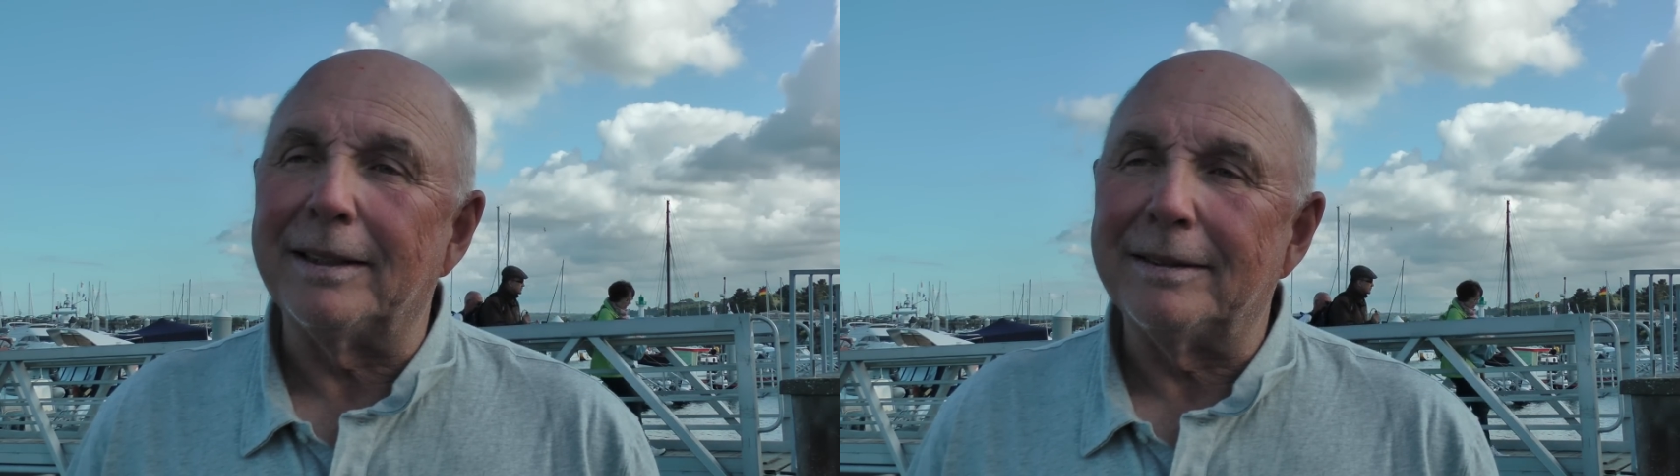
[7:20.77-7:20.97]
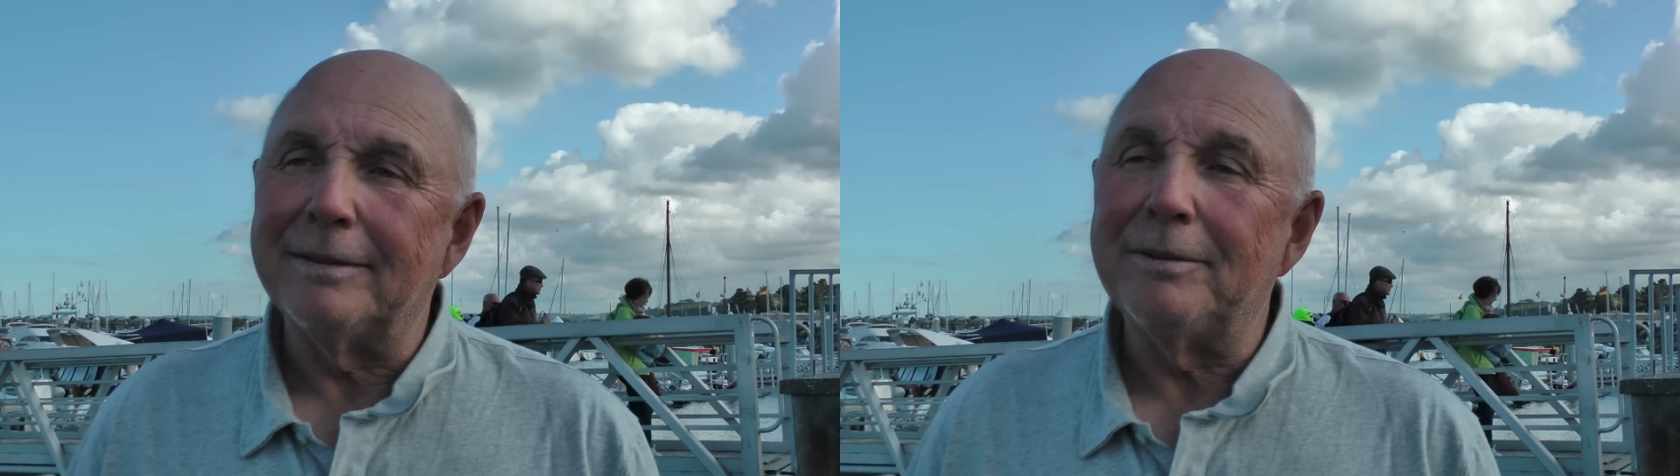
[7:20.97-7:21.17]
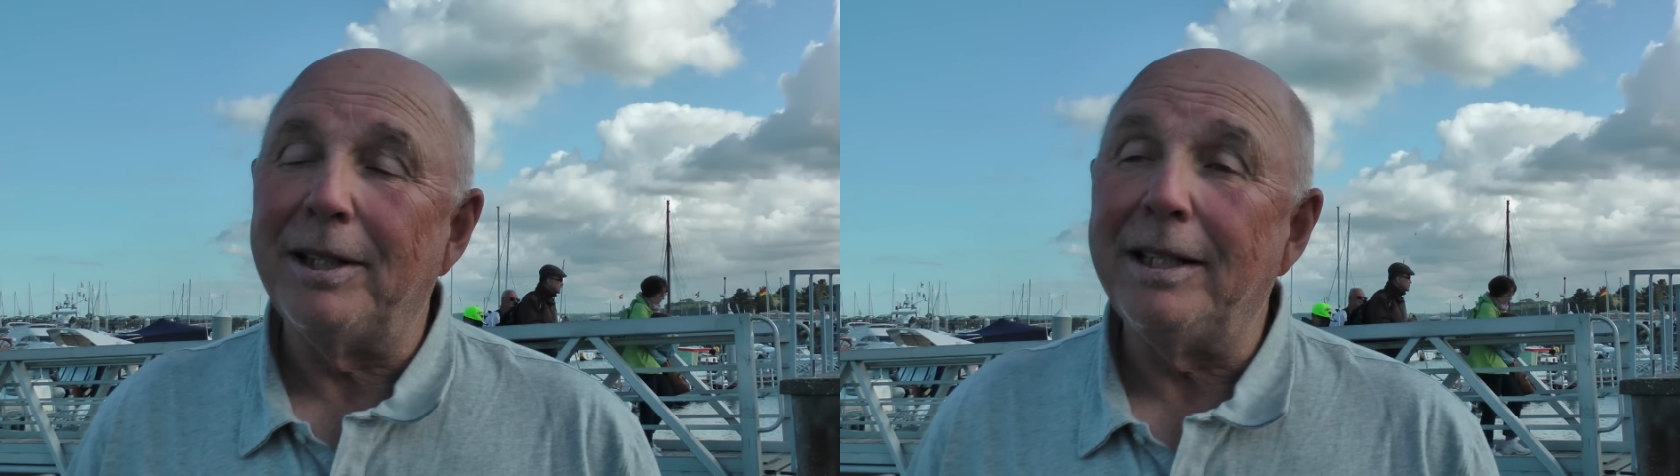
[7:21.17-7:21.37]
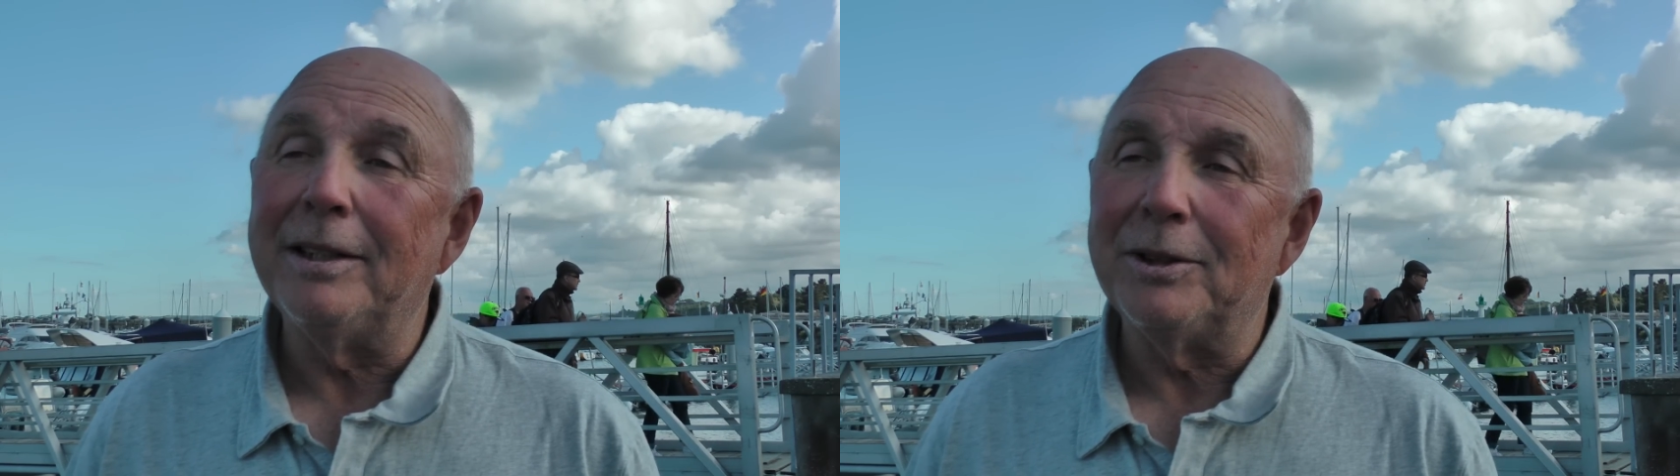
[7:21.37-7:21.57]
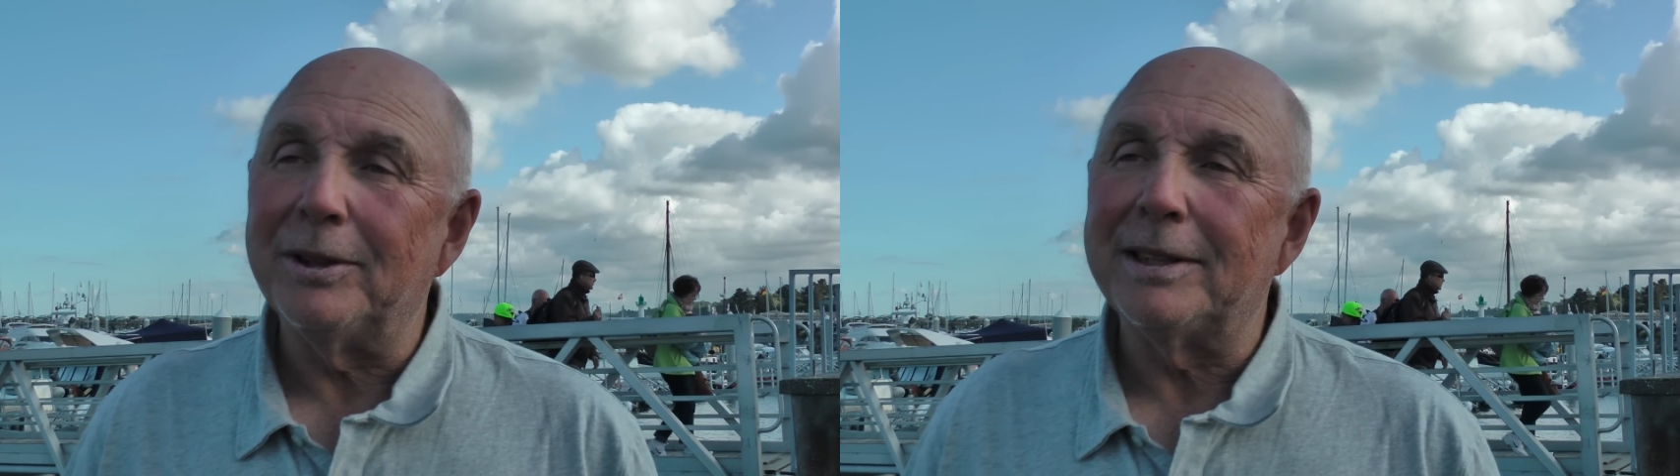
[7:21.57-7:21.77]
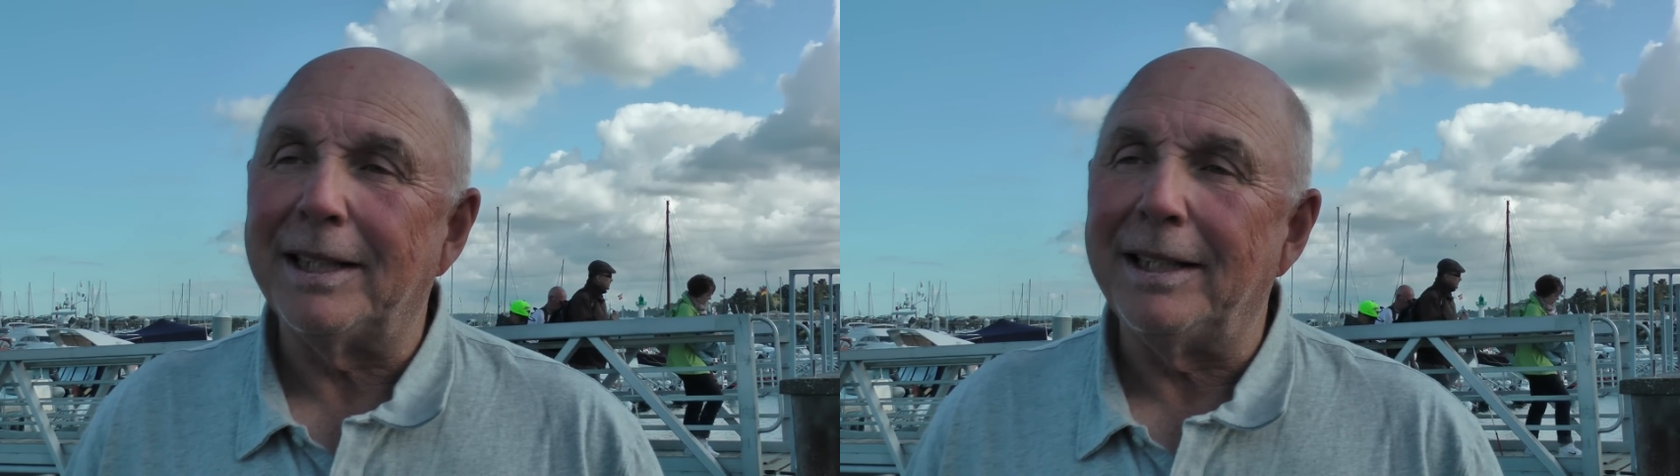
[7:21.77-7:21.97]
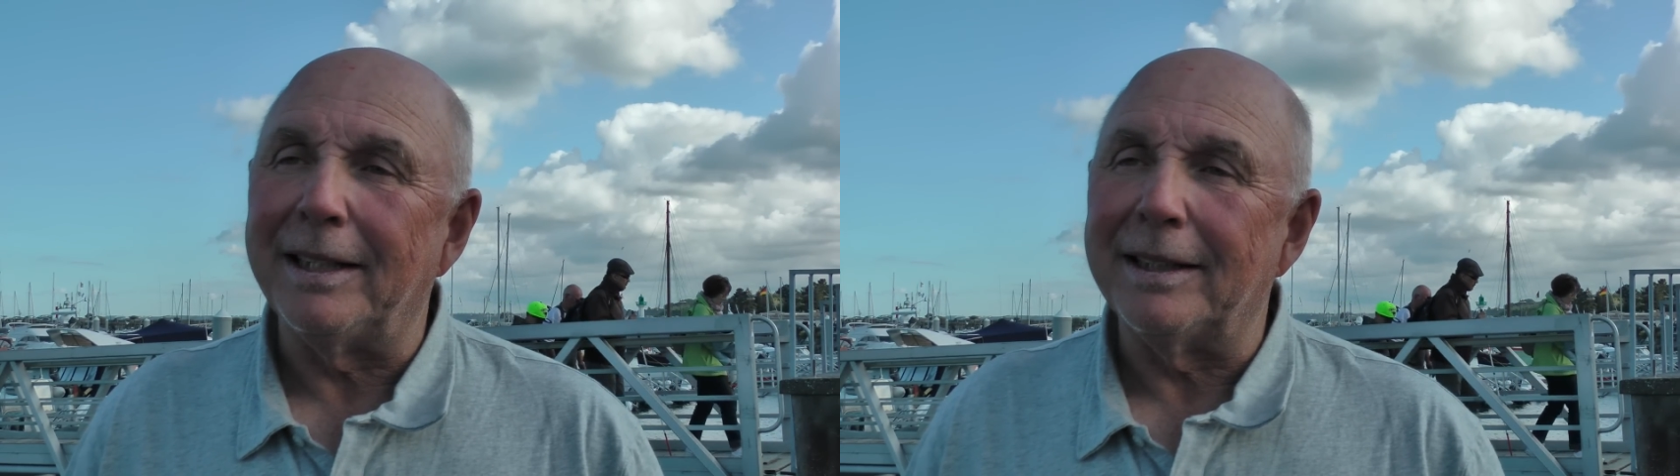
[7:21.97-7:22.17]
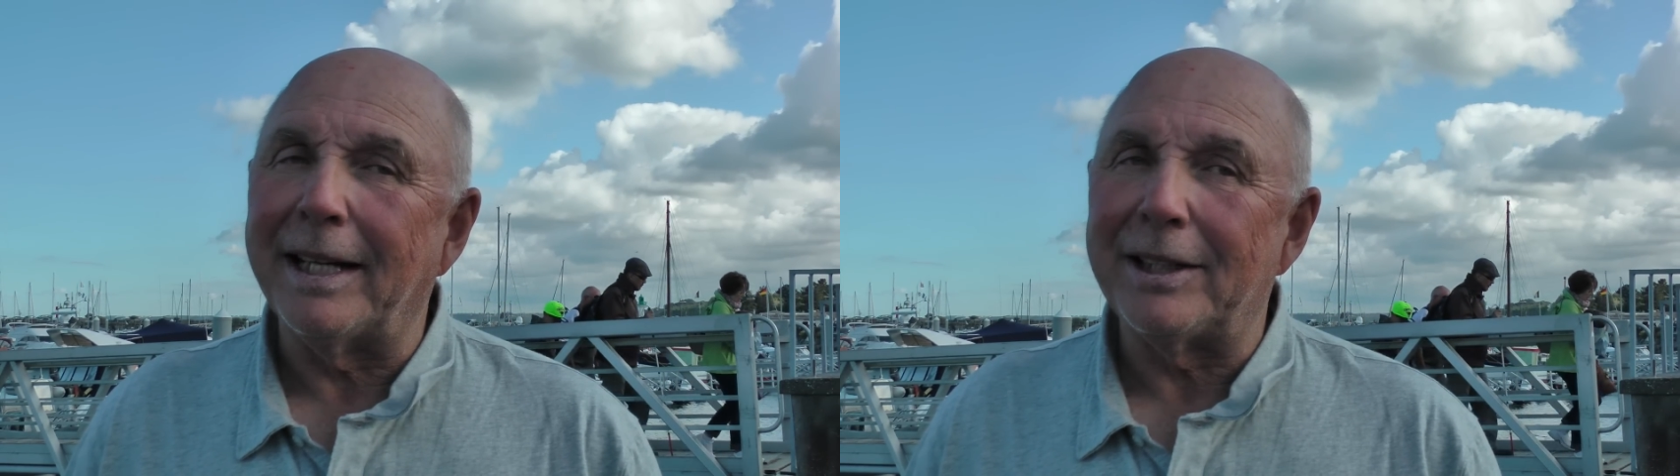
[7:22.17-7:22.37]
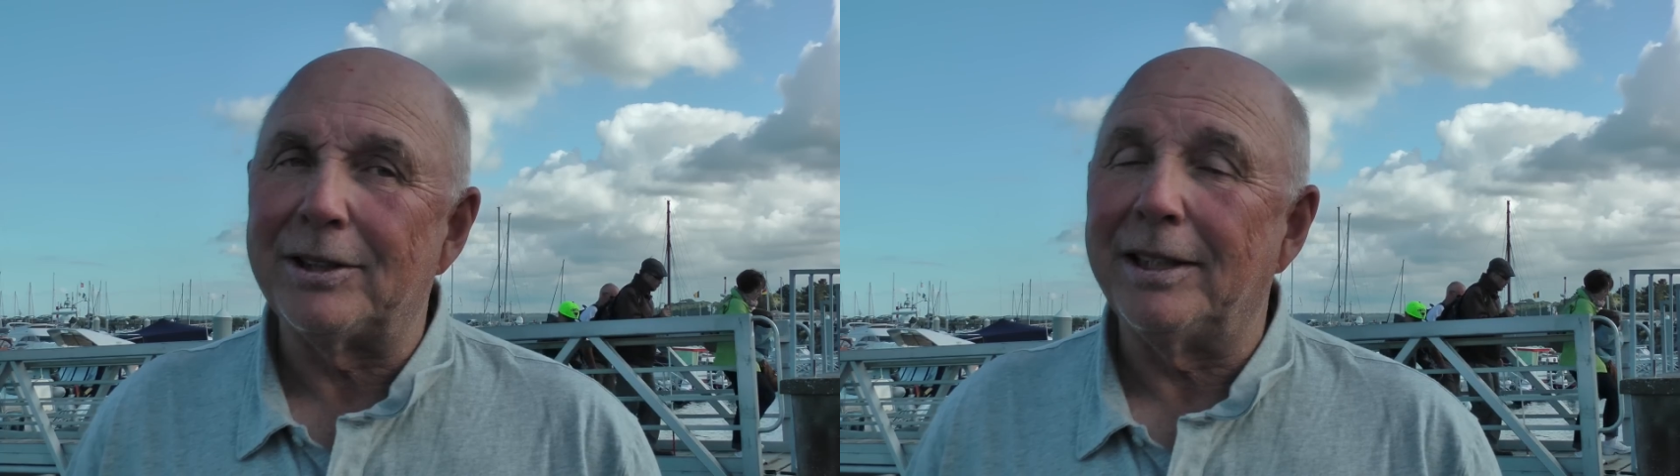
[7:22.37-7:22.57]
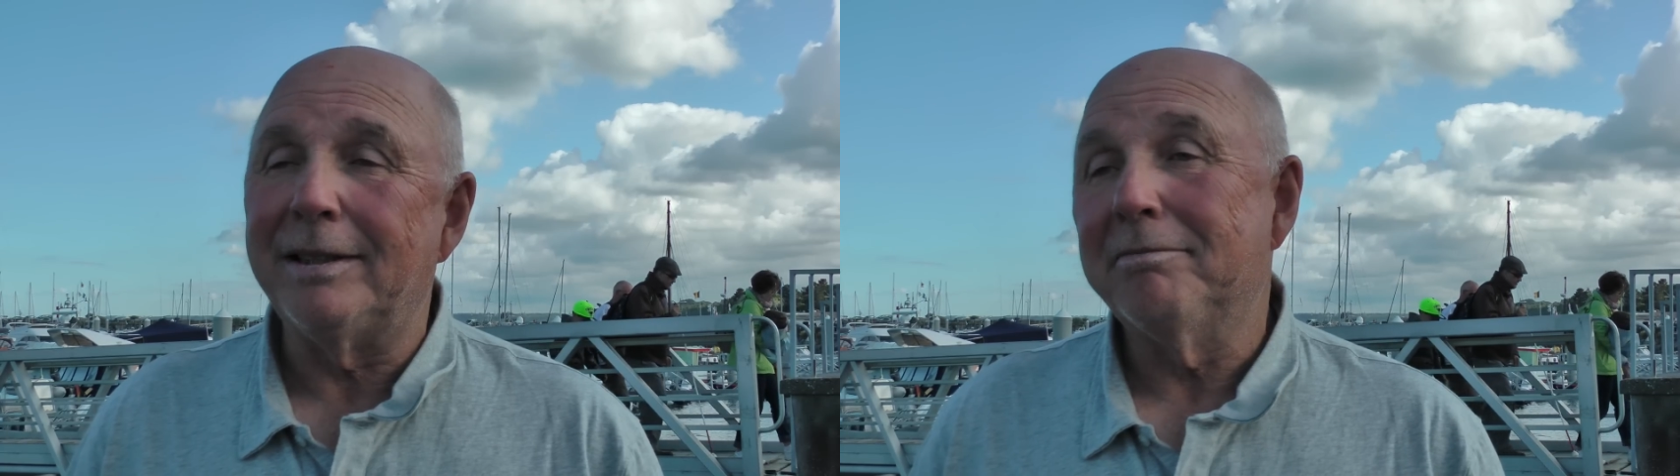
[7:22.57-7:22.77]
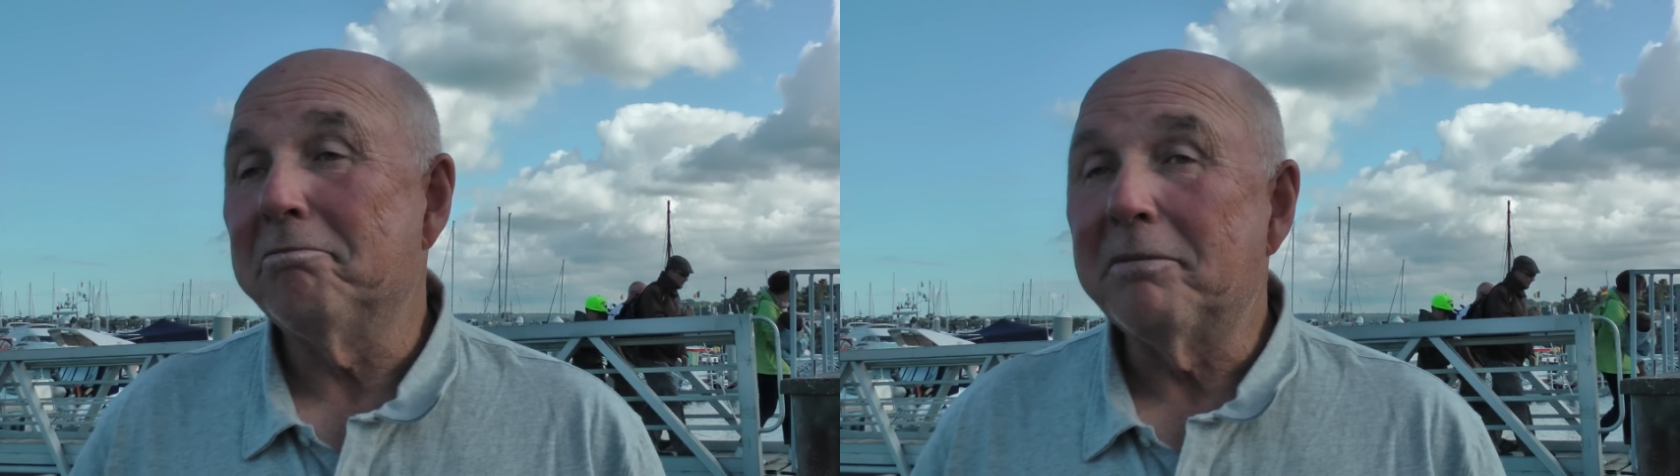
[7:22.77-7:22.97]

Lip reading: it, actually,